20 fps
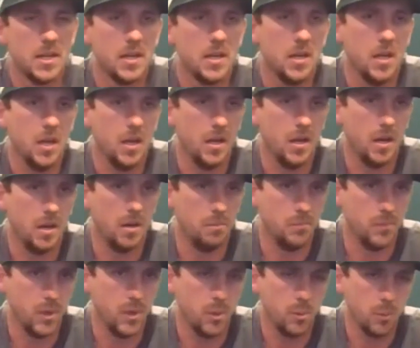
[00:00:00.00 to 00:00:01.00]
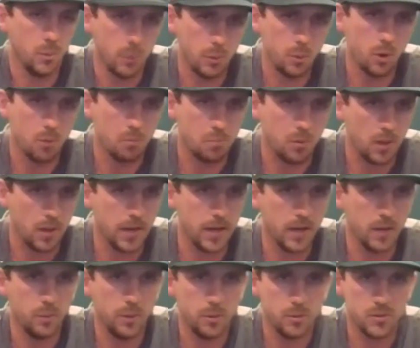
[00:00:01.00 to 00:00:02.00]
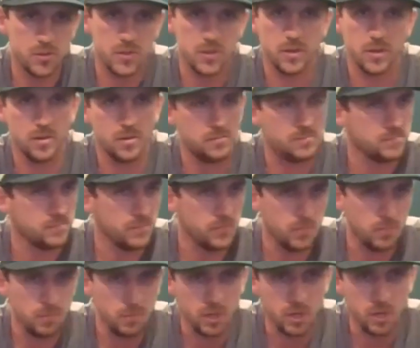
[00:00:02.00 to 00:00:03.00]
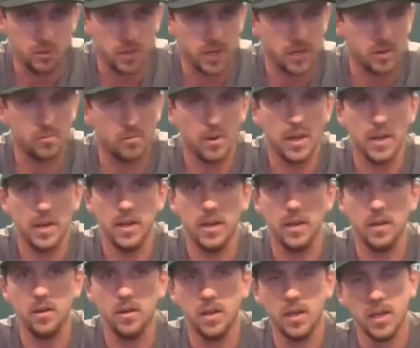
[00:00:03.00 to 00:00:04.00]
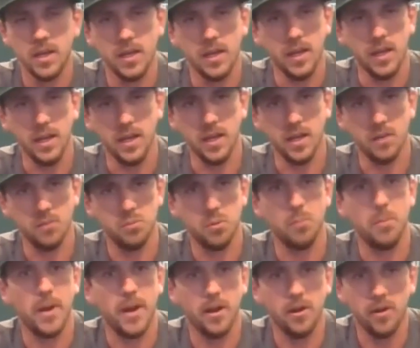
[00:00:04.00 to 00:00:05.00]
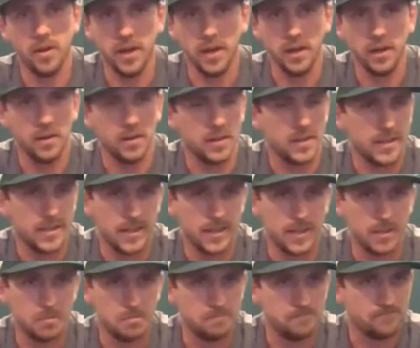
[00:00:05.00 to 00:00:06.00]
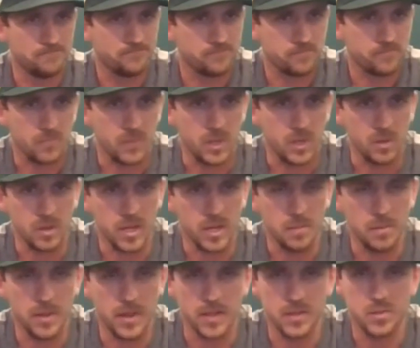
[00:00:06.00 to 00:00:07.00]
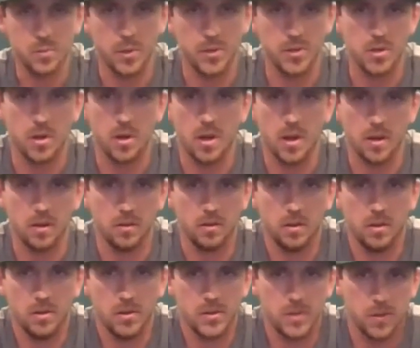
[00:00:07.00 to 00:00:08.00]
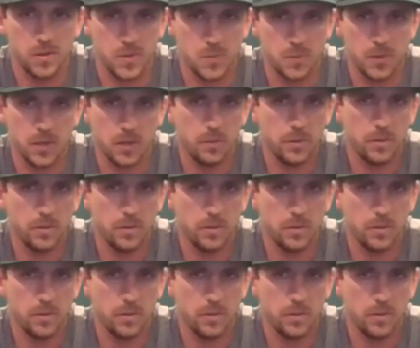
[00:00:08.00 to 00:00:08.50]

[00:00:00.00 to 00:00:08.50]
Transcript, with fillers: Um, you know, when we weren't playing, we were still you know getting ready and and preparing, um, you know, keeping that switch on, so to speak.